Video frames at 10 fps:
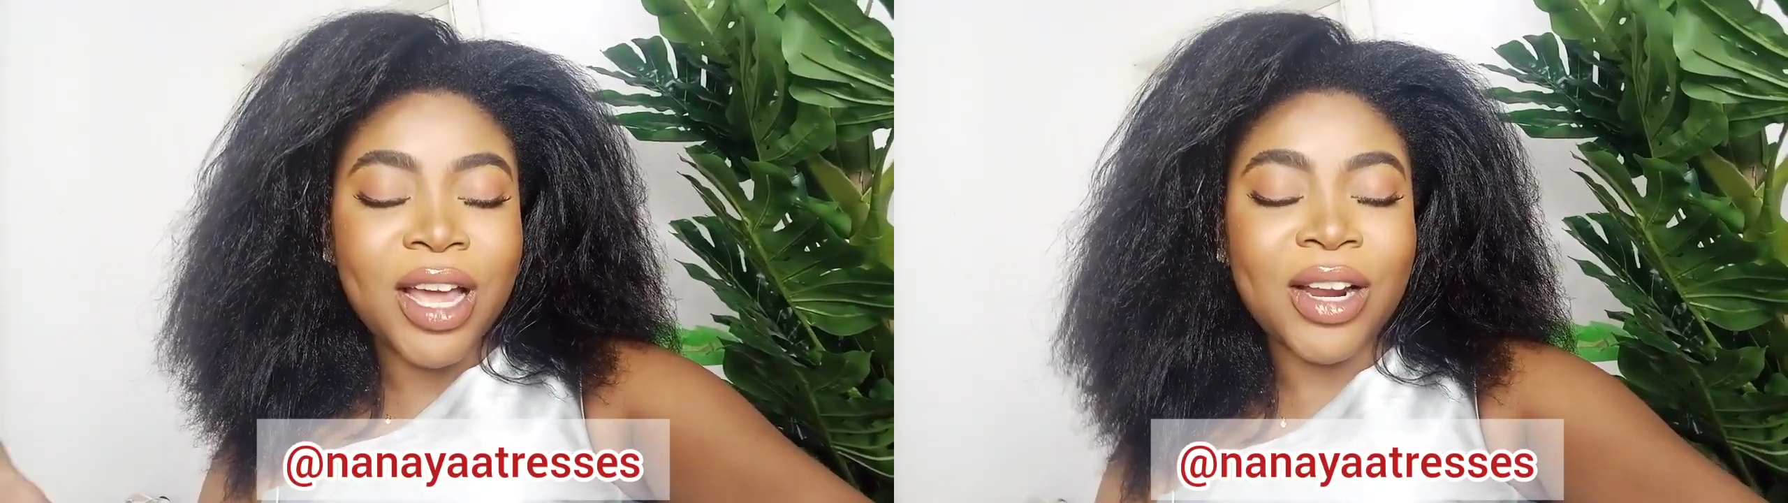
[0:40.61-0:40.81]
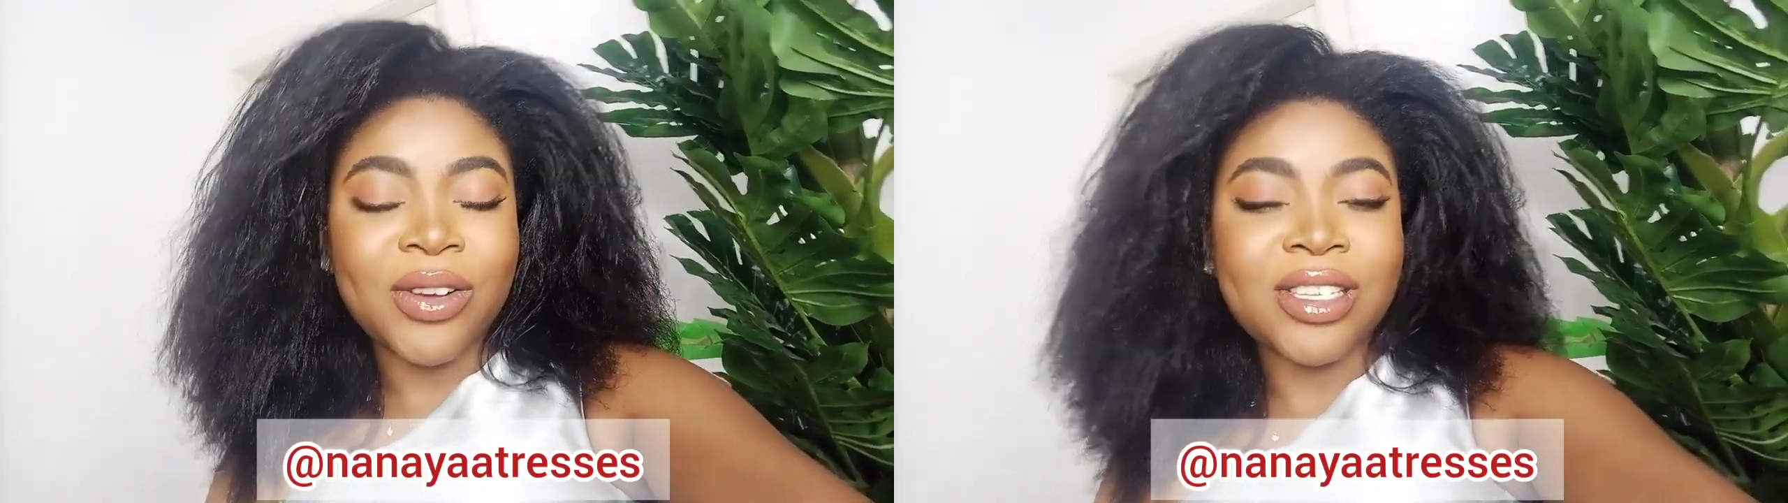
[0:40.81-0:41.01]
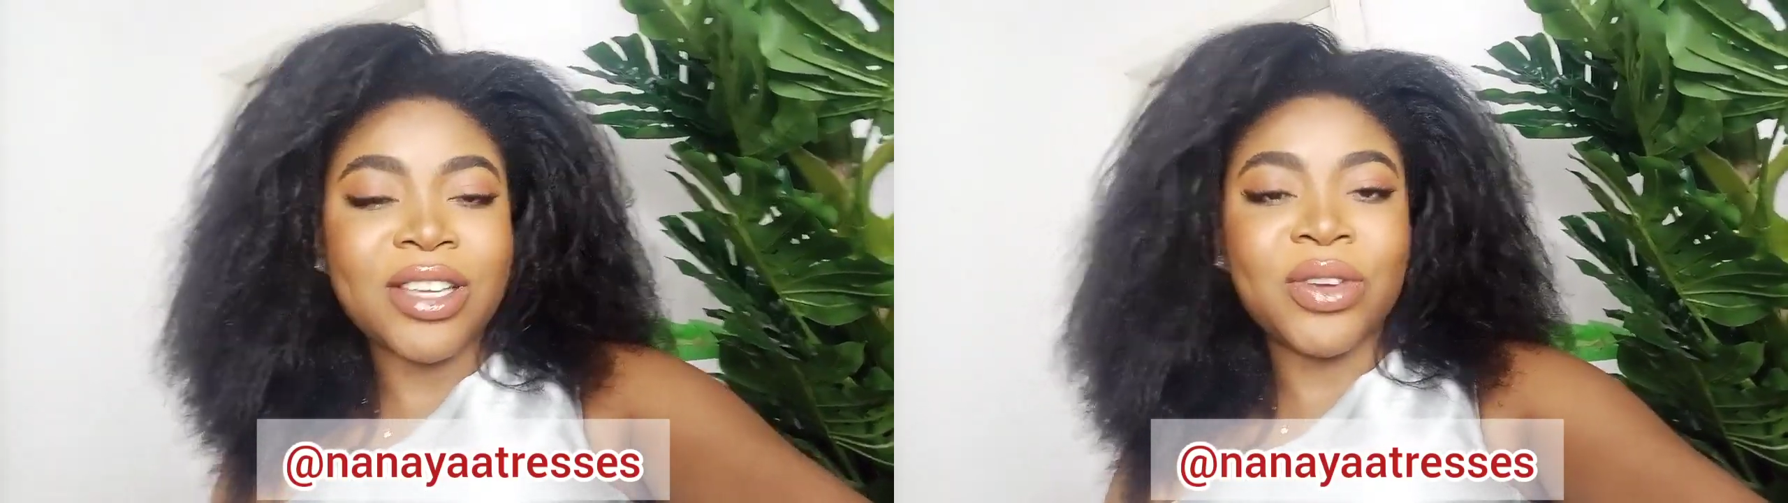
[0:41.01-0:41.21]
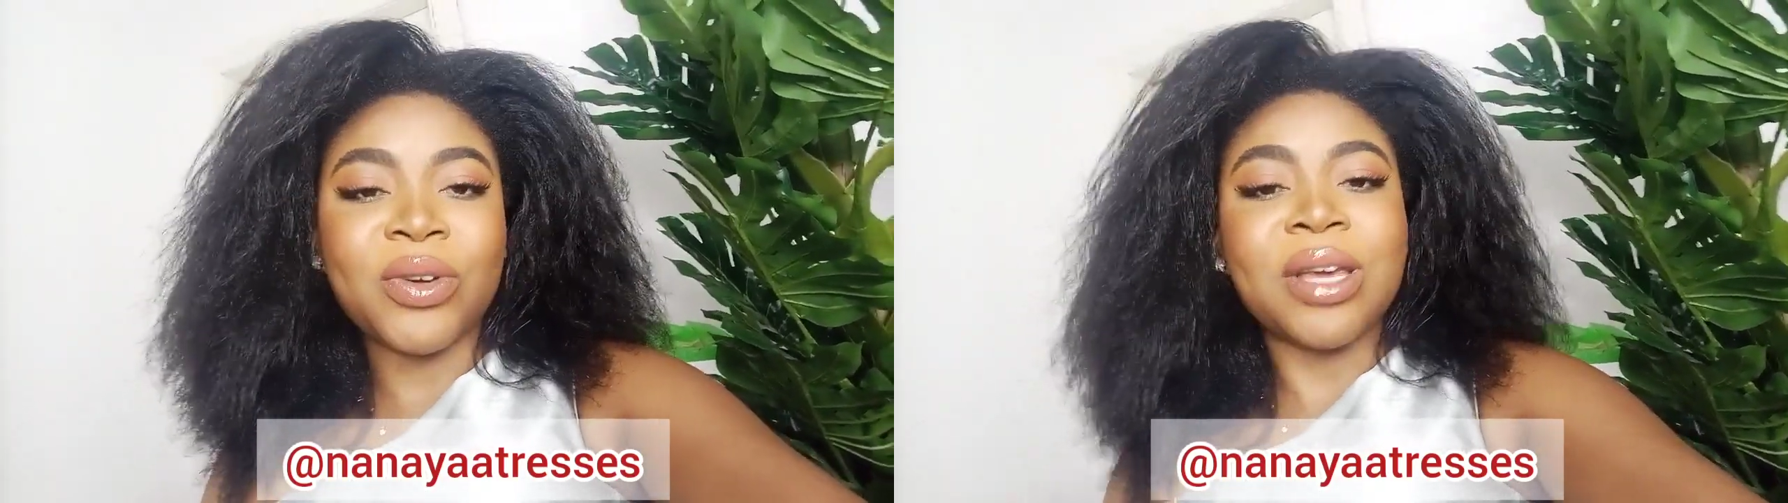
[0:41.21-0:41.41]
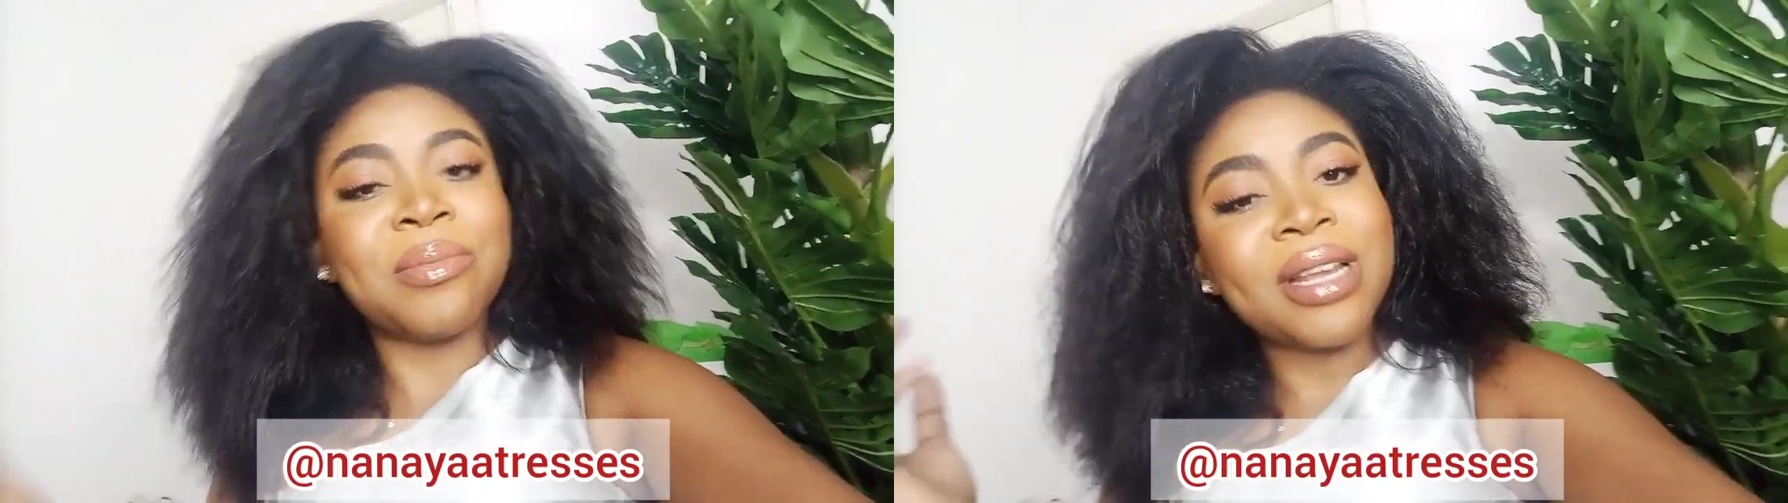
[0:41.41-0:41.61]
and I'll see you
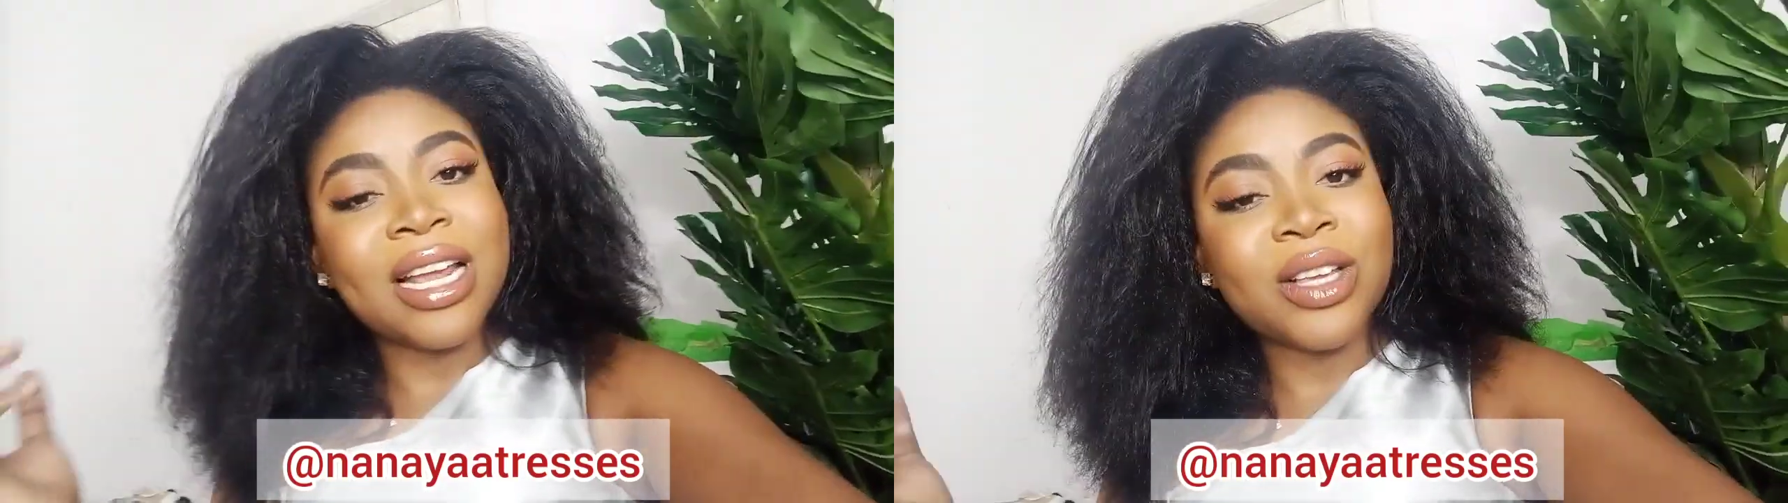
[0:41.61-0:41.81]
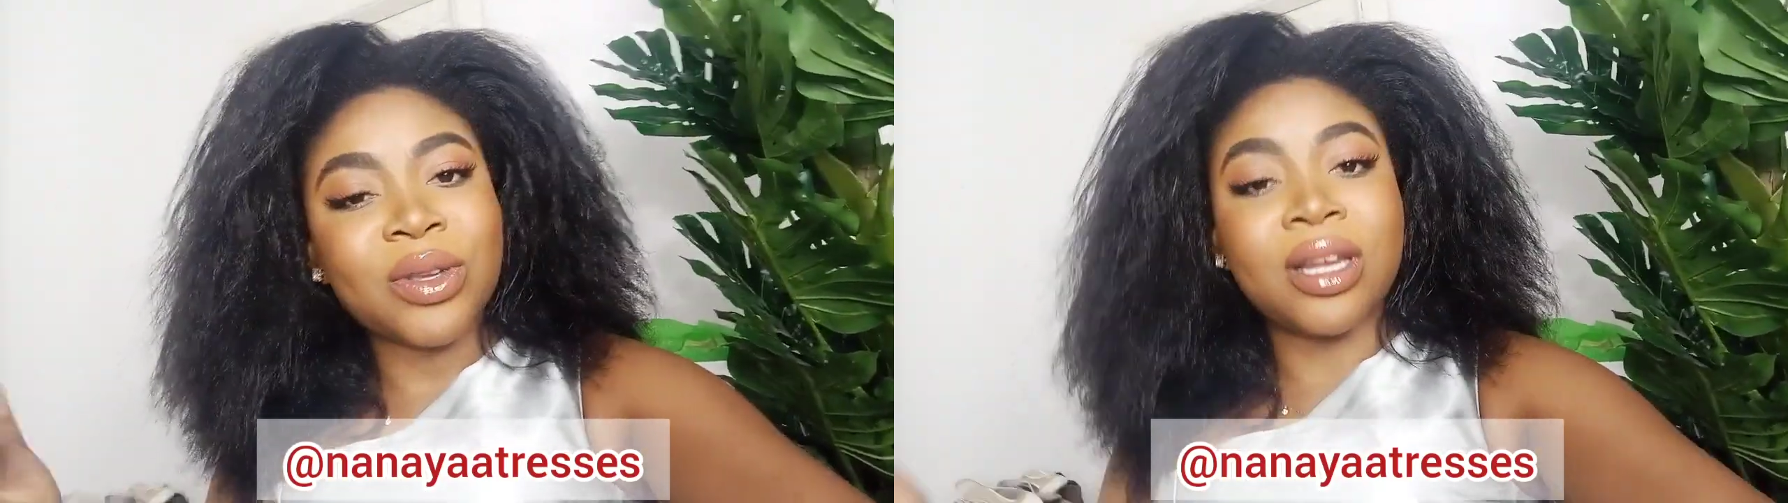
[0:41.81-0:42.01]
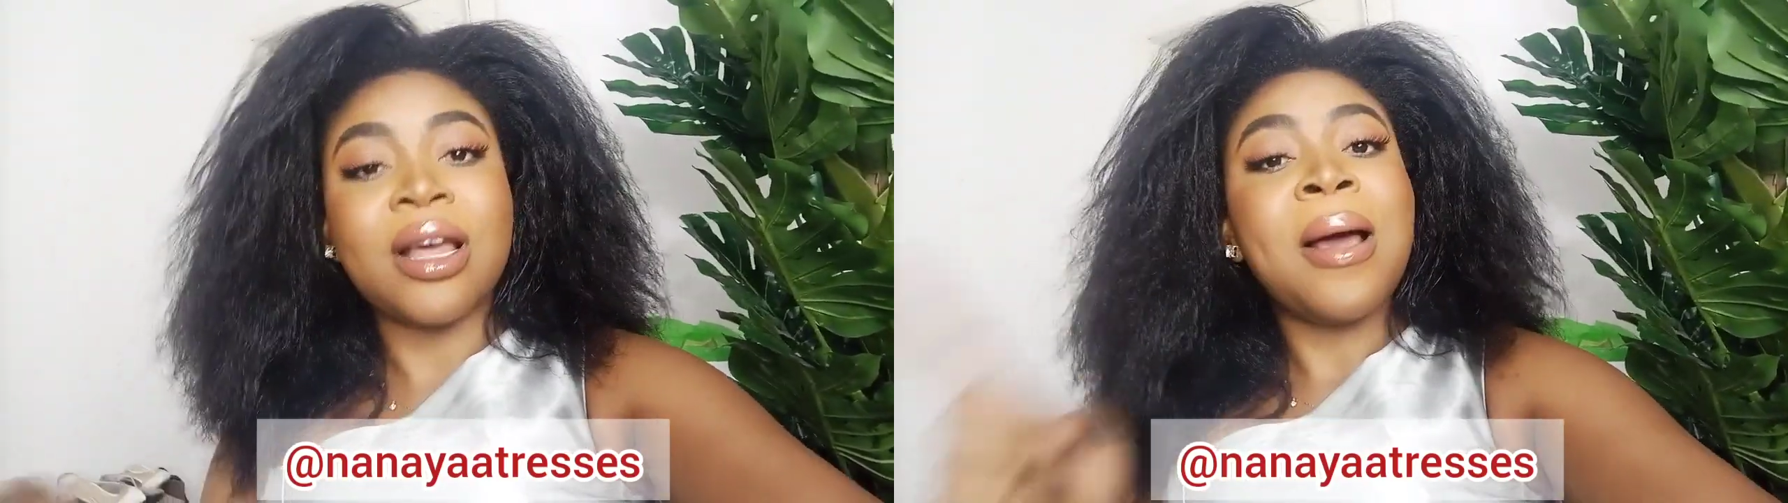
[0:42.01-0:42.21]
in my next one.